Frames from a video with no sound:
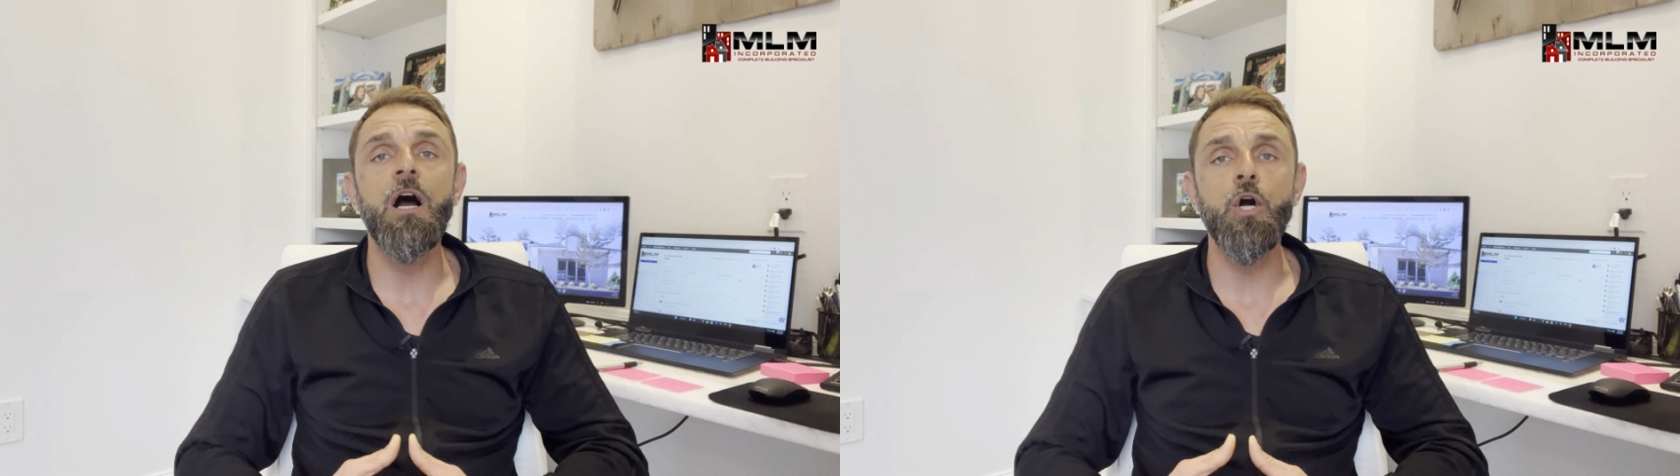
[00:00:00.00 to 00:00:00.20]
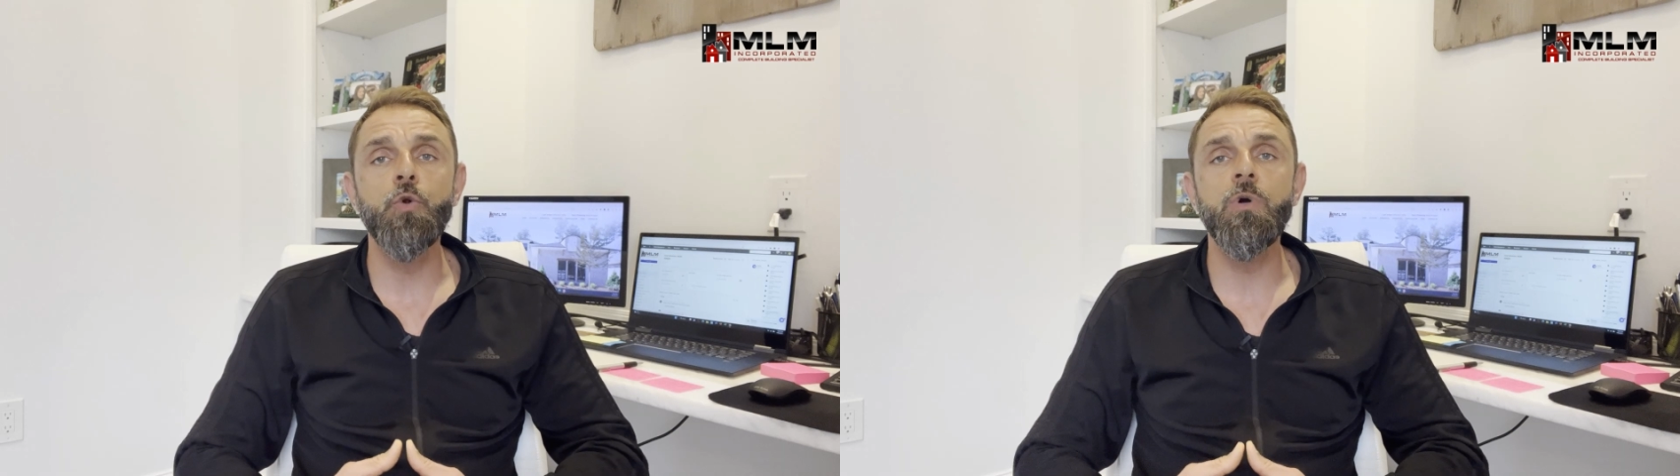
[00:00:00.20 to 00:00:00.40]

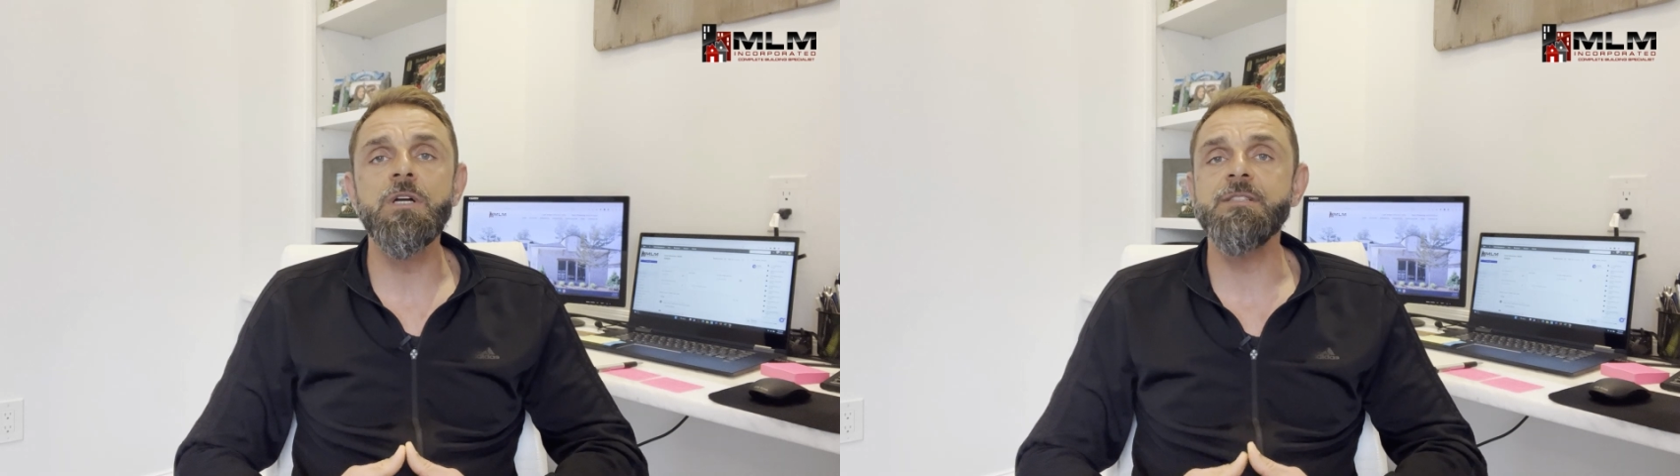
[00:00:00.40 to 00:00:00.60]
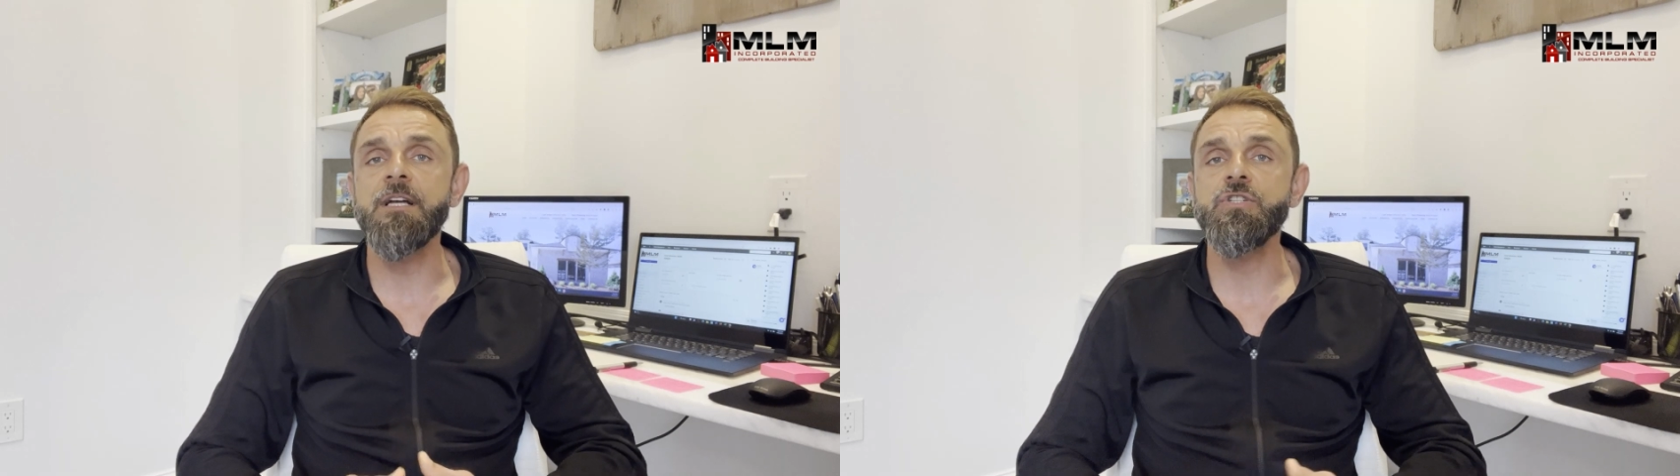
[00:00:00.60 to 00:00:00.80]

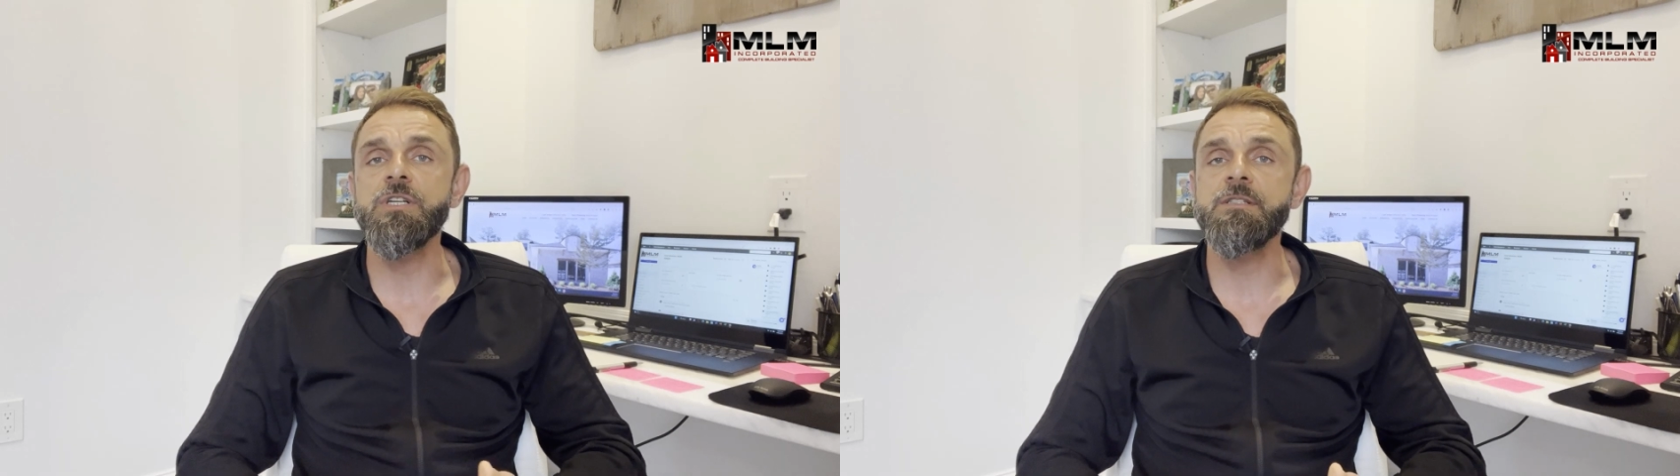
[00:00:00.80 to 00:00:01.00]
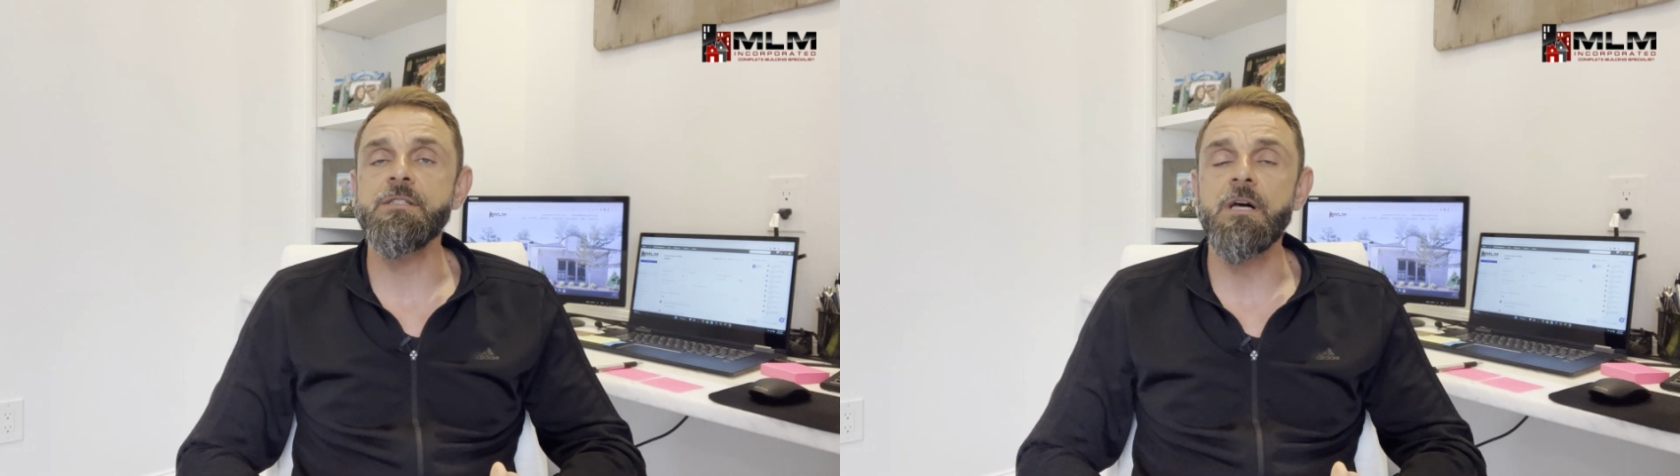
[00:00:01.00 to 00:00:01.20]
hardware such
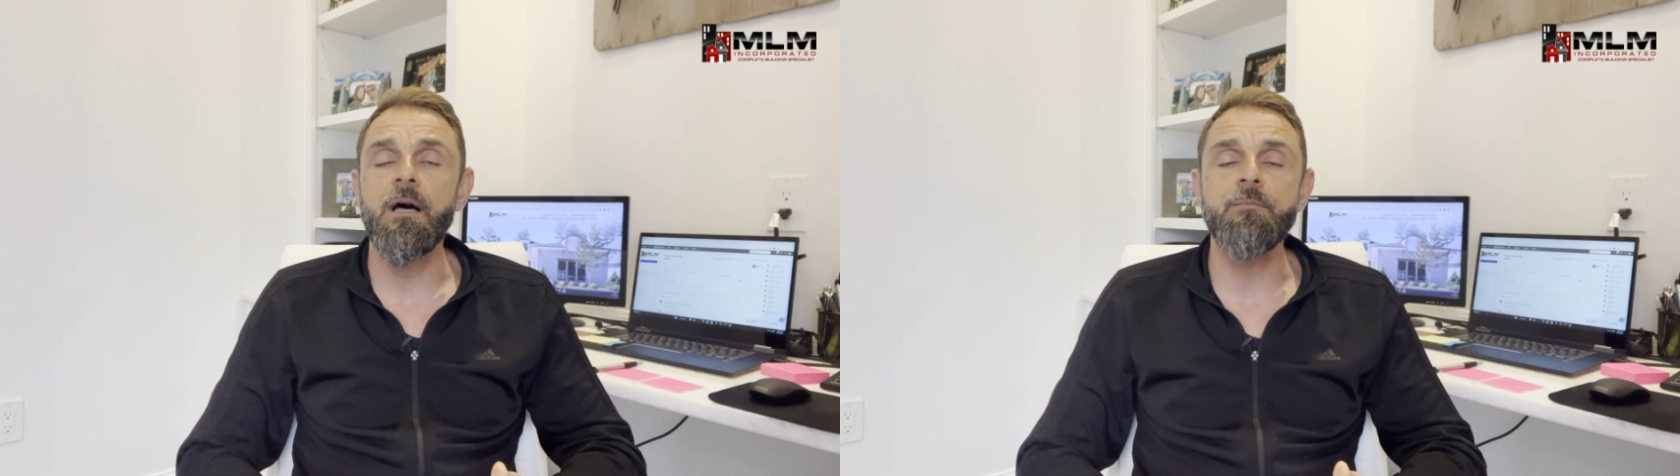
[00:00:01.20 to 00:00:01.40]
as